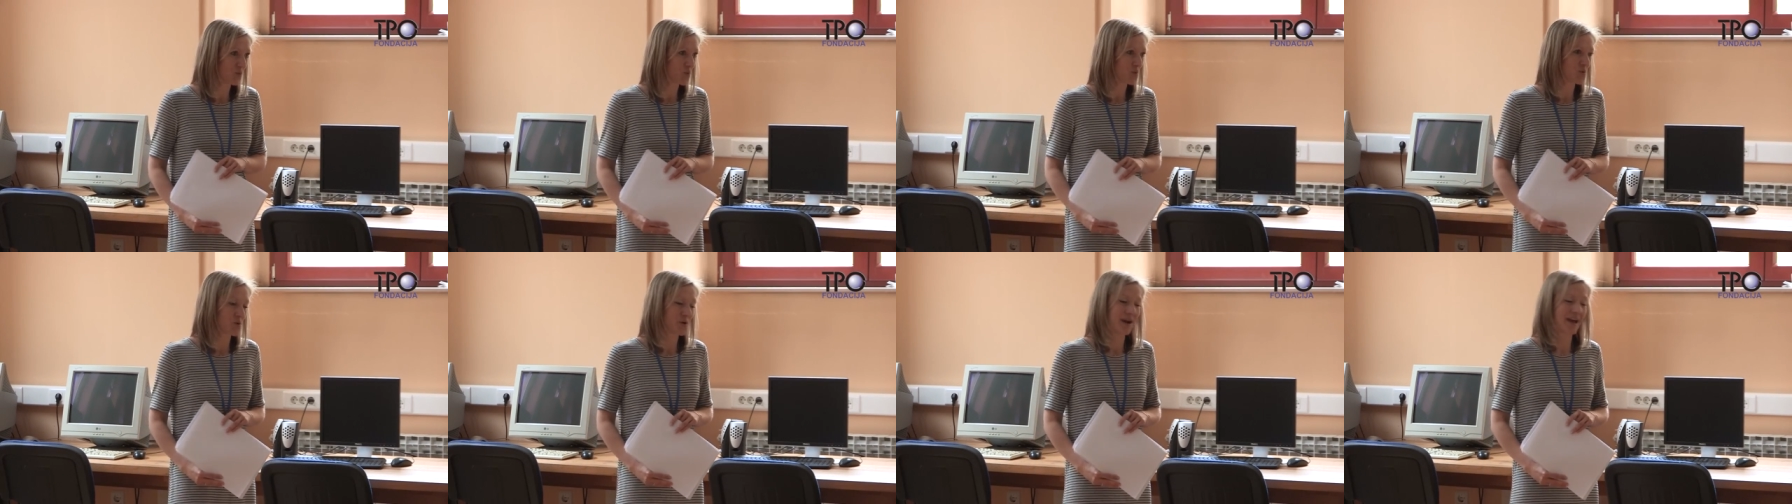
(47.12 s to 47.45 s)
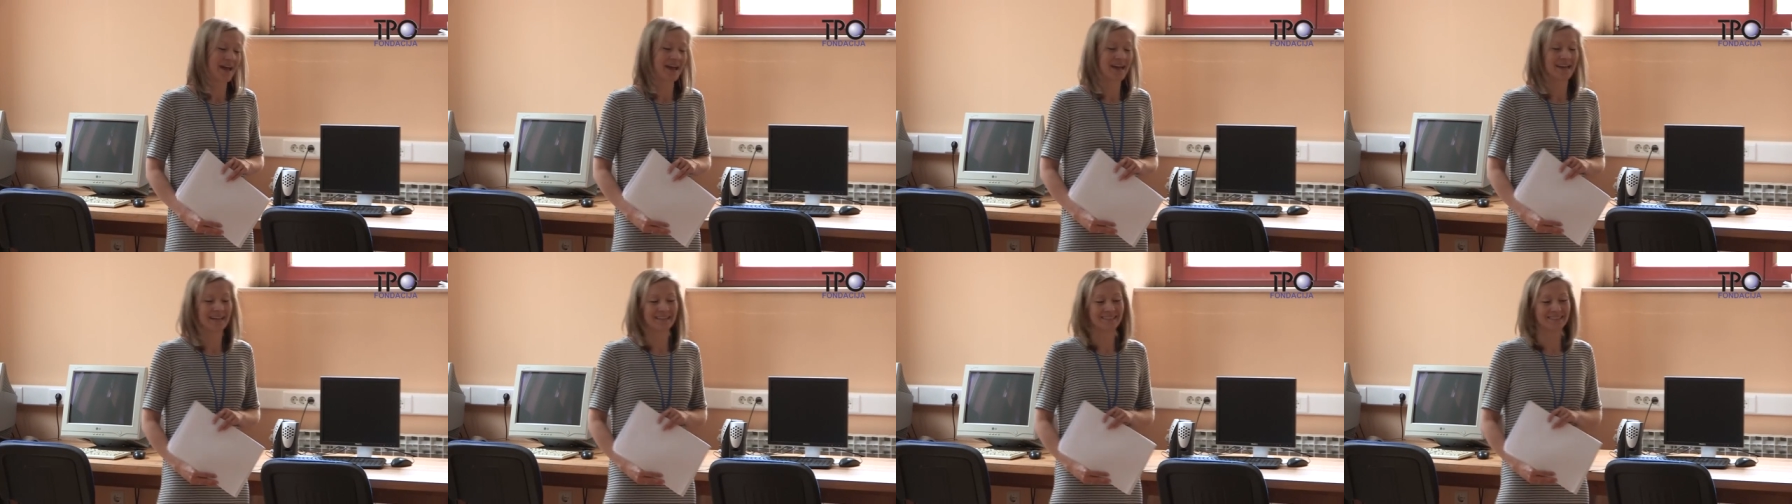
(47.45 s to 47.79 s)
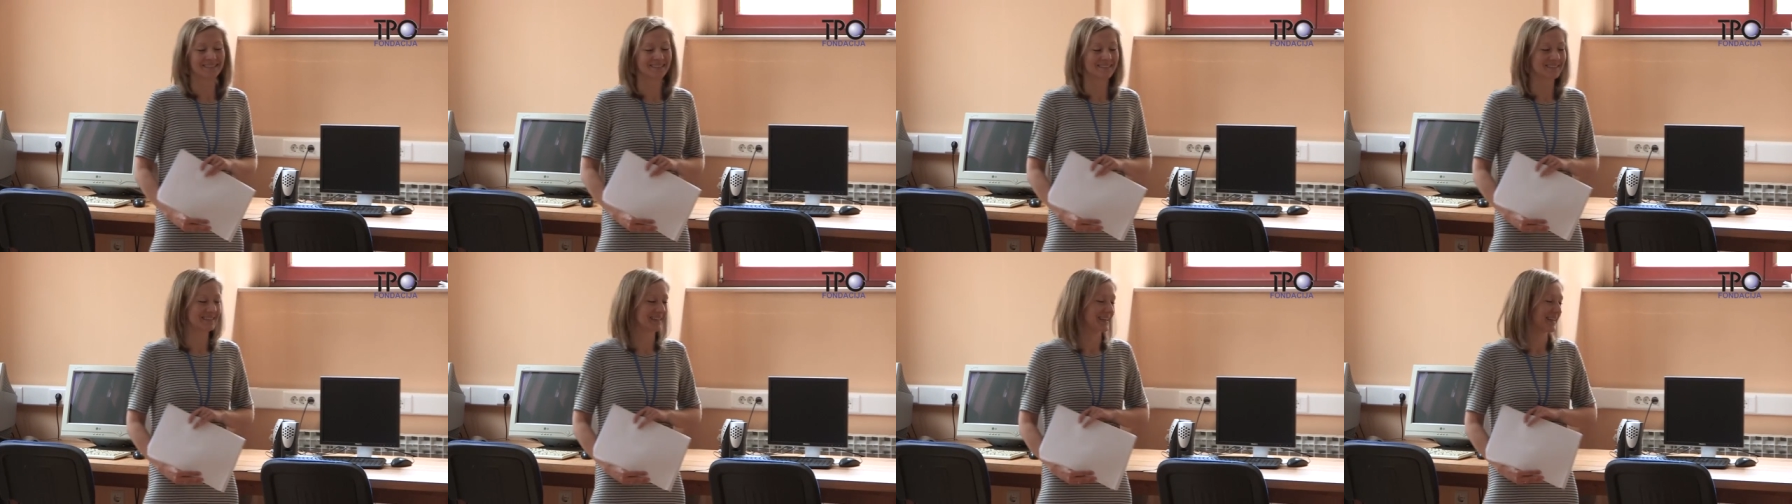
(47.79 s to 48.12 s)
the war,
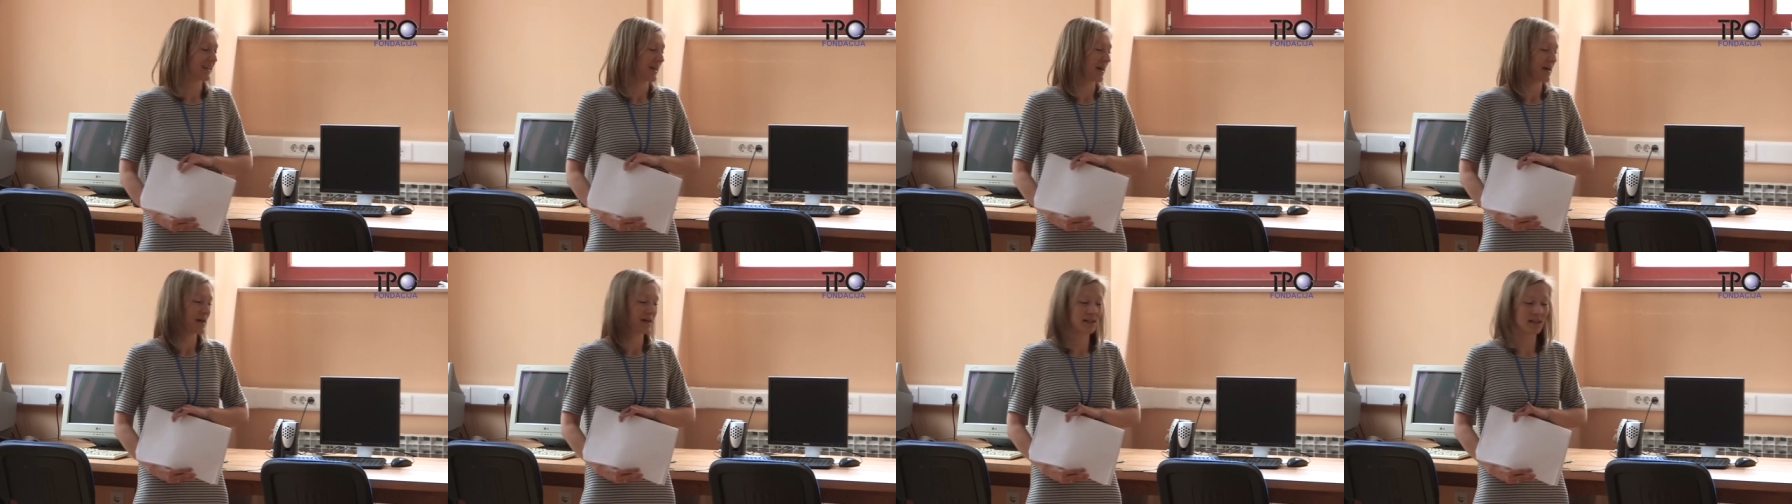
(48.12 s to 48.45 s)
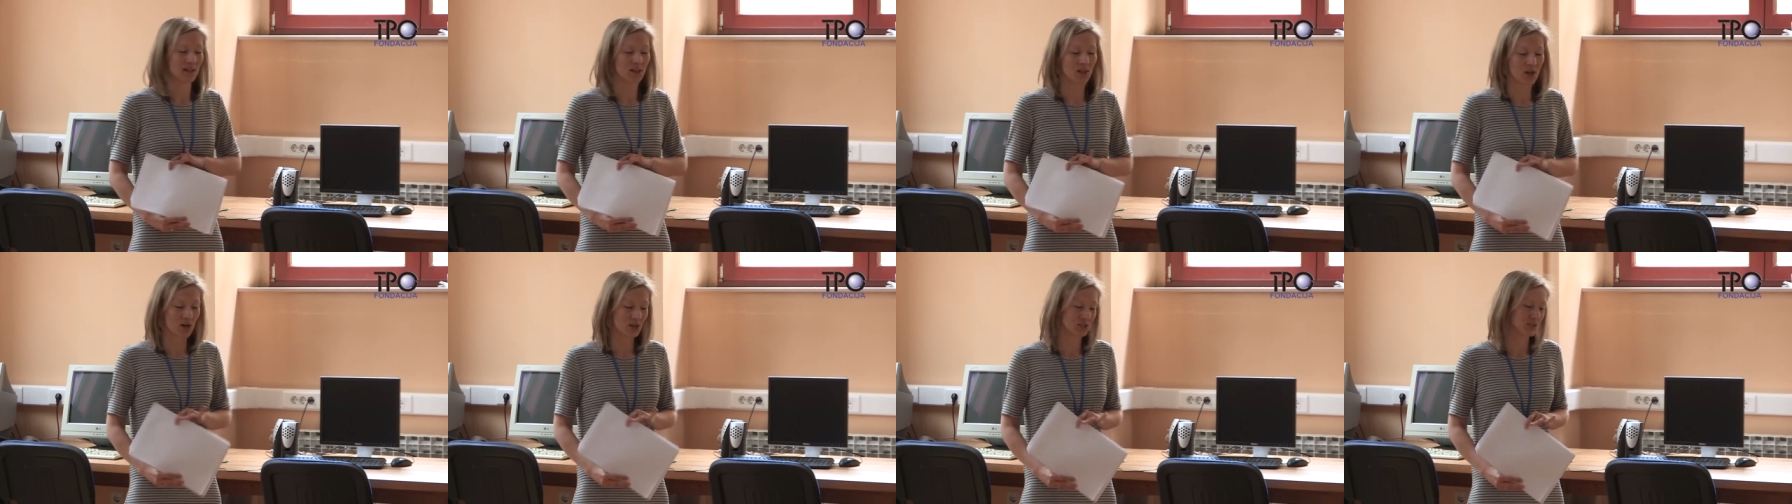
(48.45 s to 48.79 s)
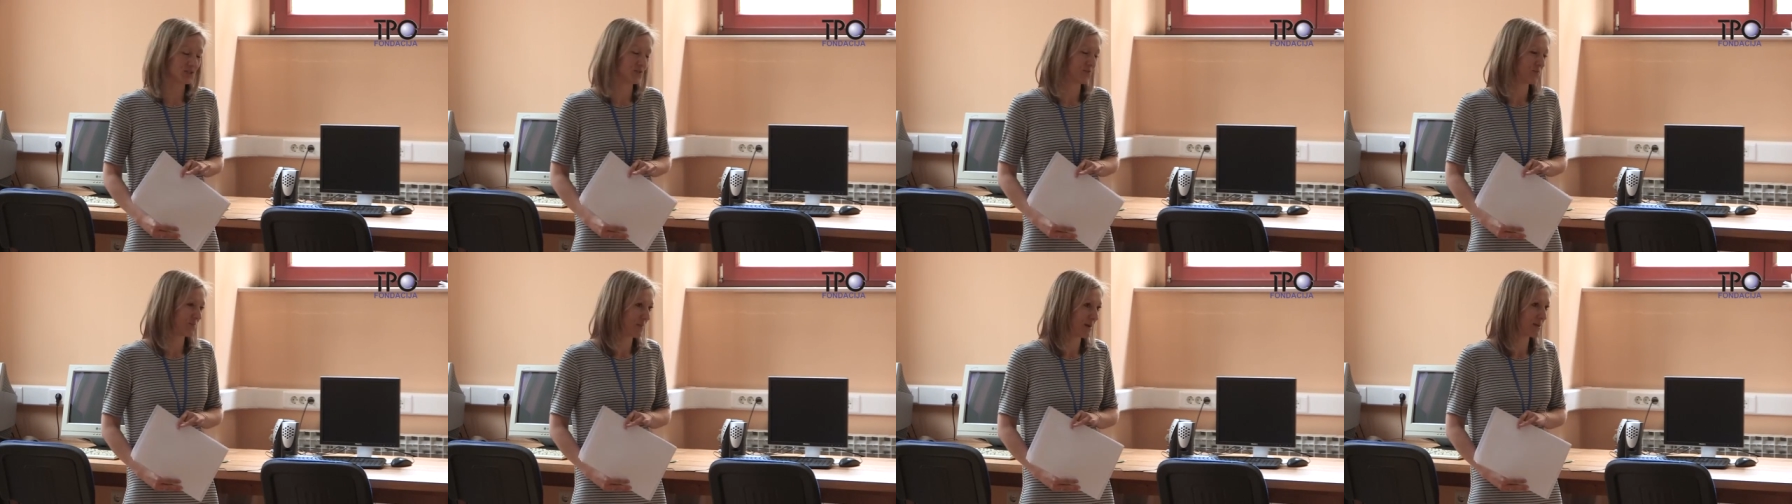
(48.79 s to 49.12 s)
and a
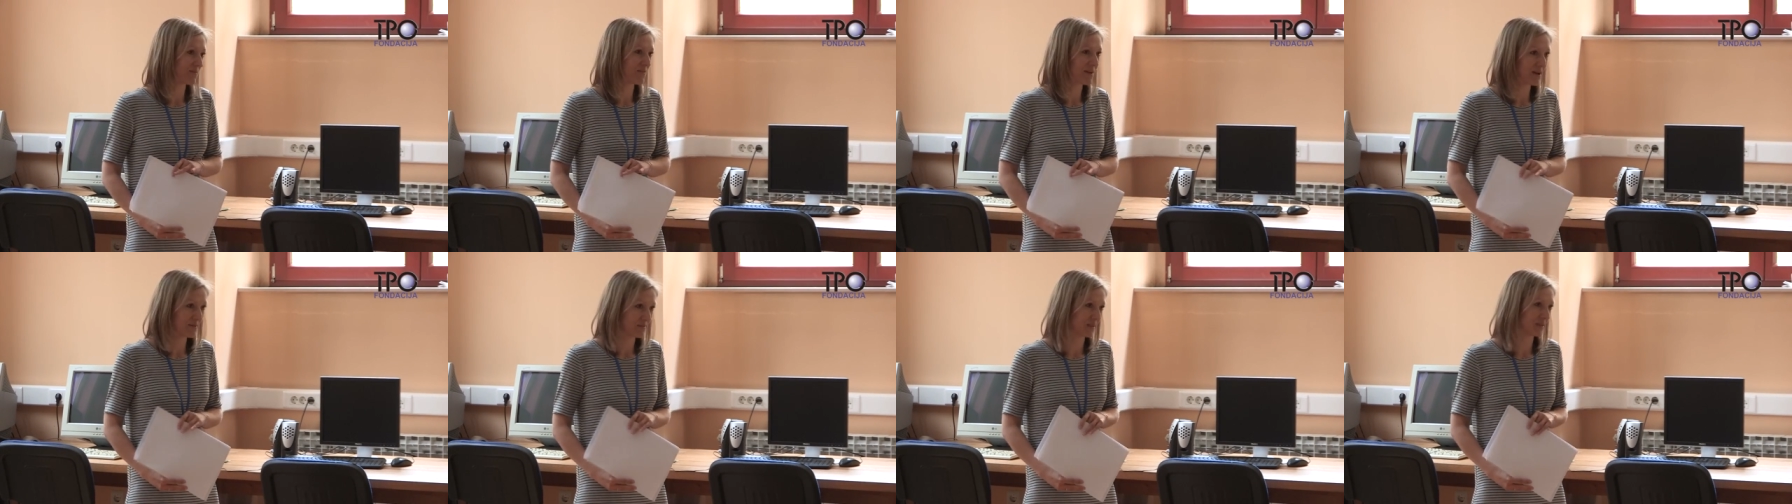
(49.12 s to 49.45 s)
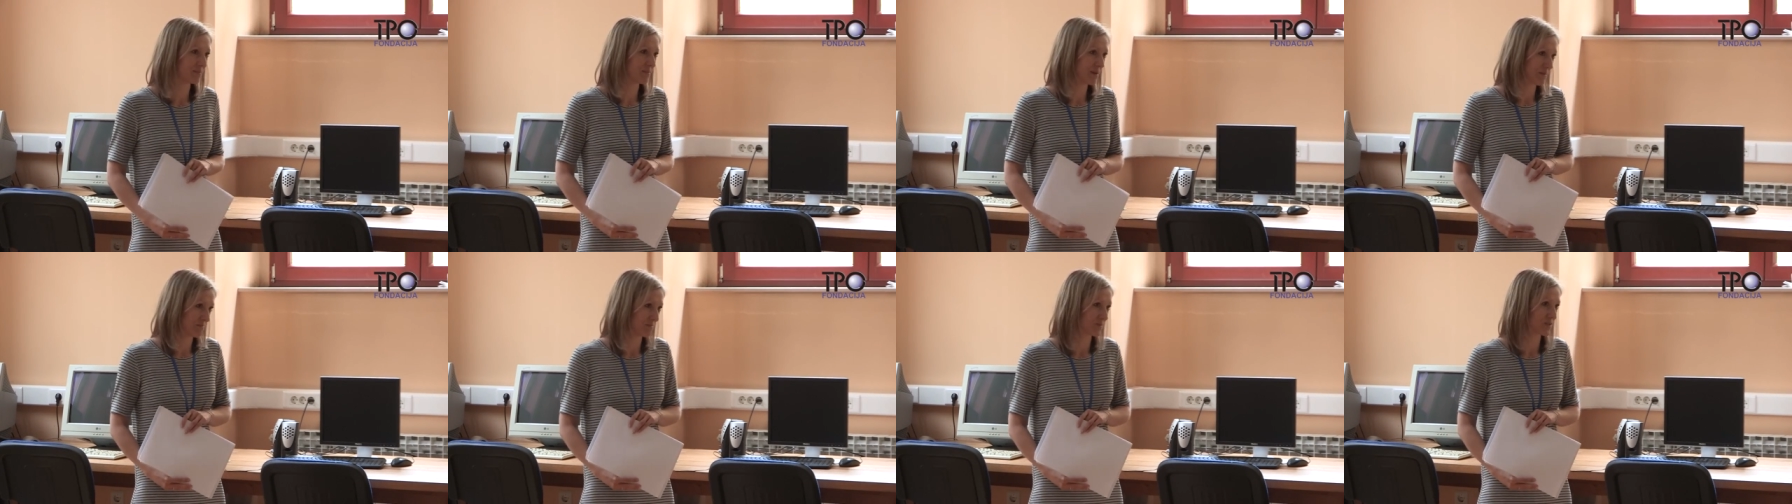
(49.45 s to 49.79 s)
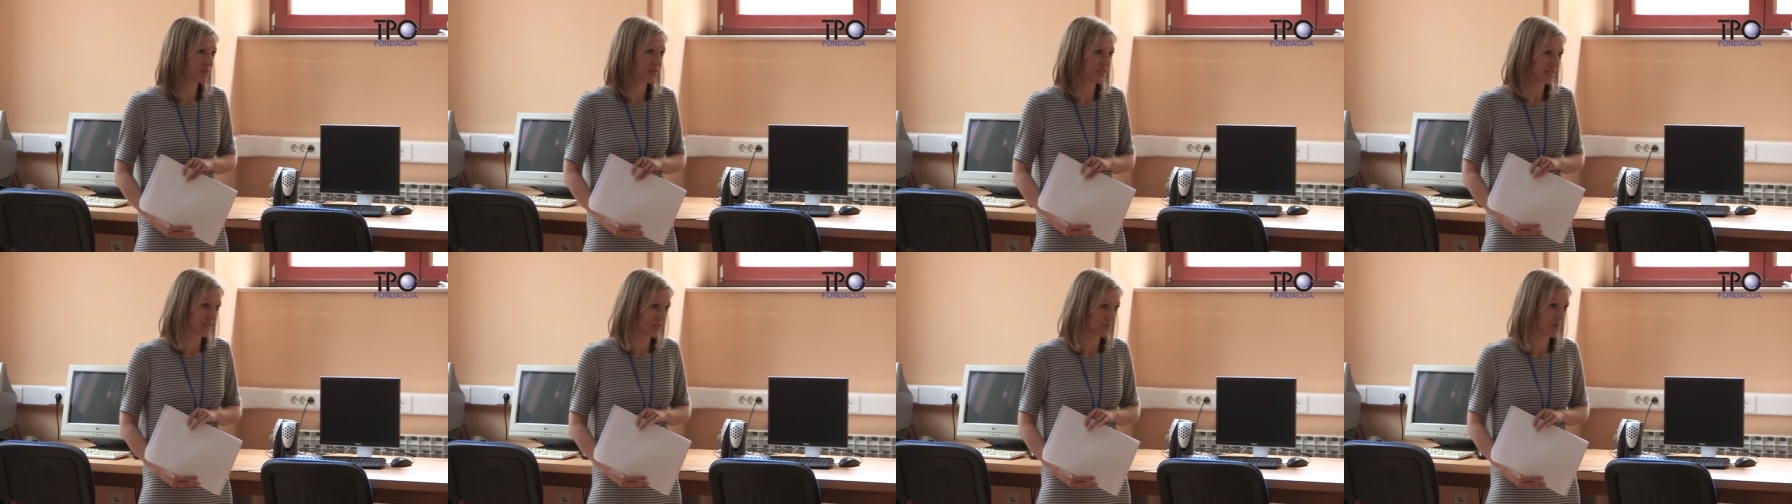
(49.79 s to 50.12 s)
lot of my family
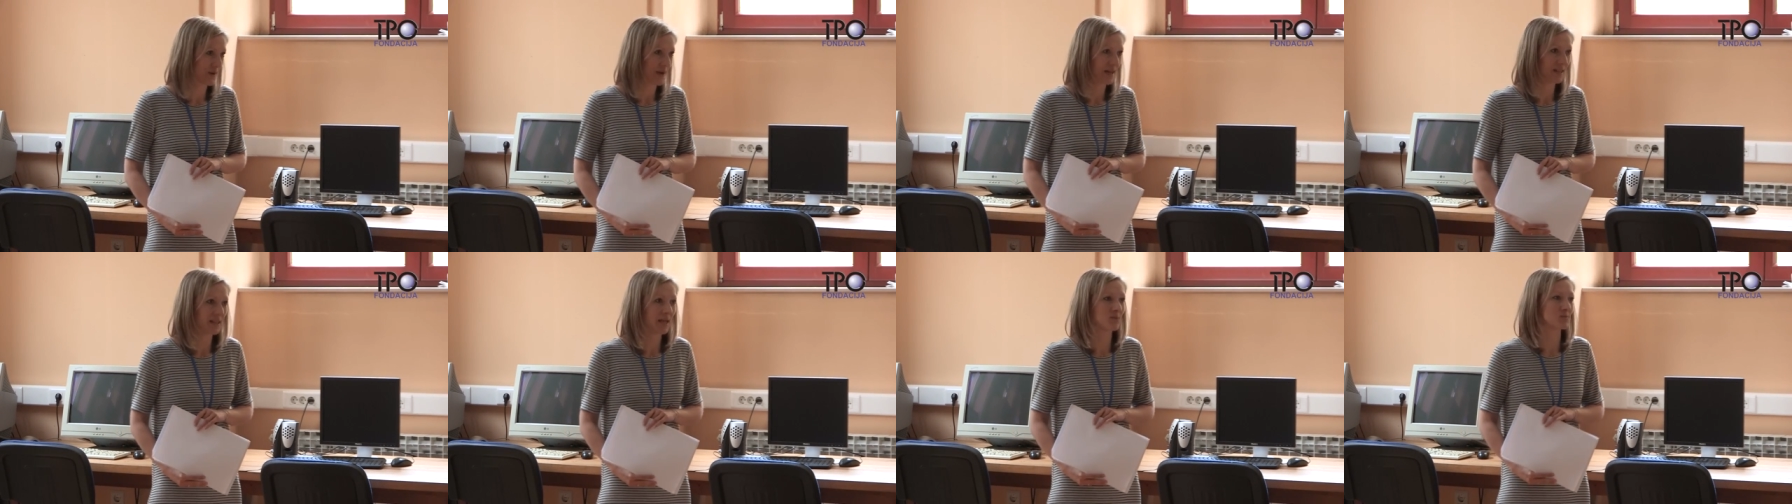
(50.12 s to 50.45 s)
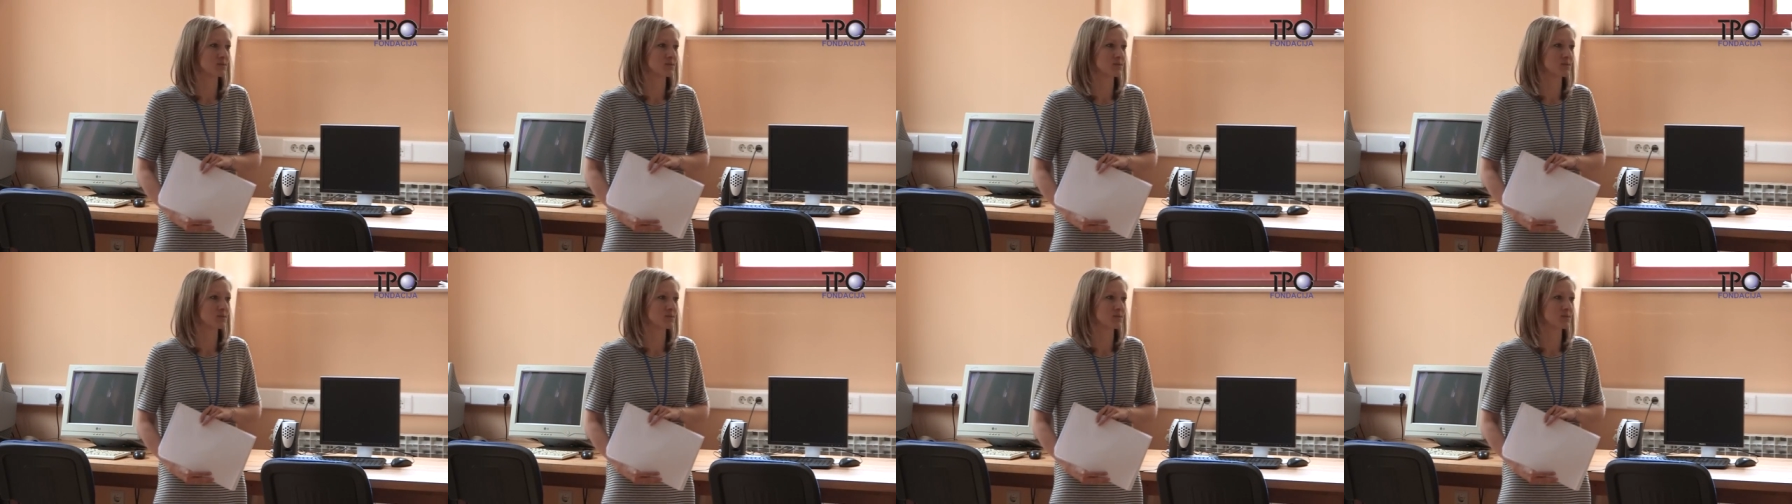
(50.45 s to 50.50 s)
members as well.